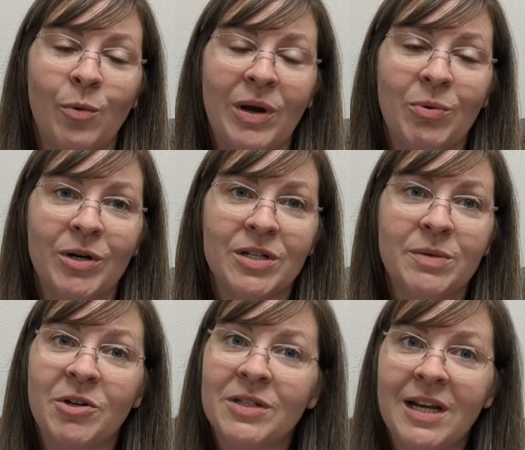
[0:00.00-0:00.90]
we were
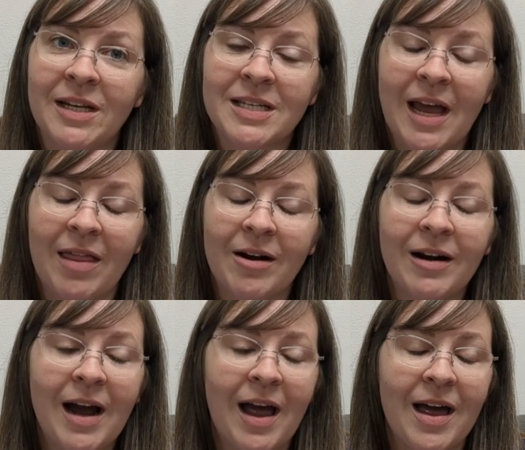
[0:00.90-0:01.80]
supposed to get
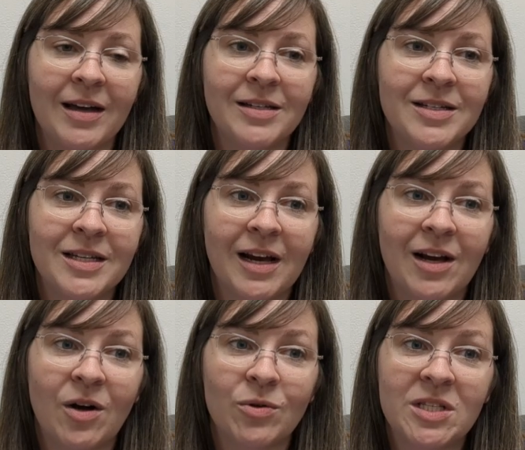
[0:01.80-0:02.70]
together and
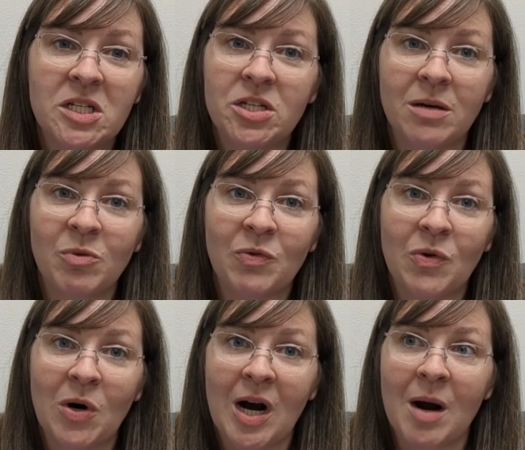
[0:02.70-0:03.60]
go stitching
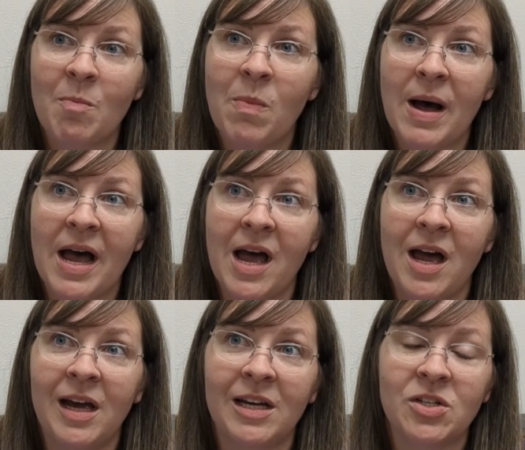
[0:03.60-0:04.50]
before, but
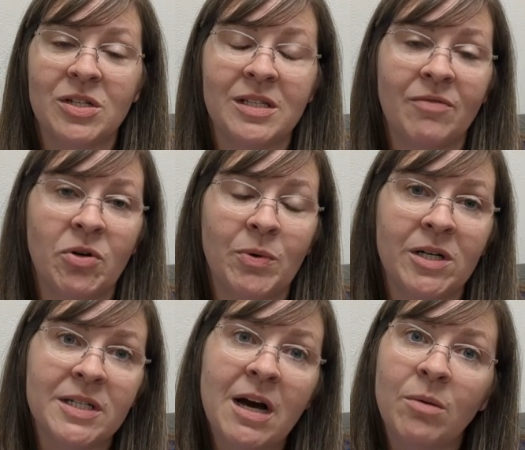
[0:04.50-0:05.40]
it just never
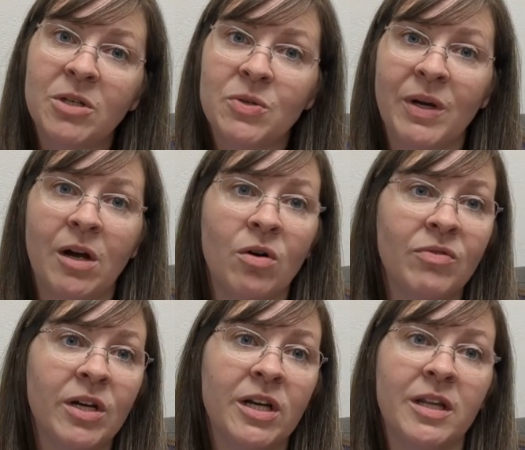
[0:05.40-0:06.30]
worked out between
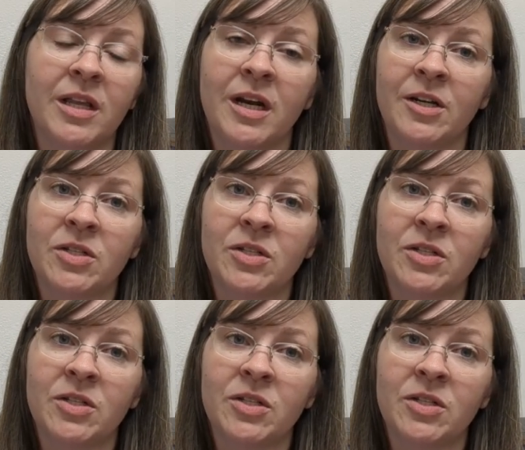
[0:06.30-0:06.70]
COVID and then I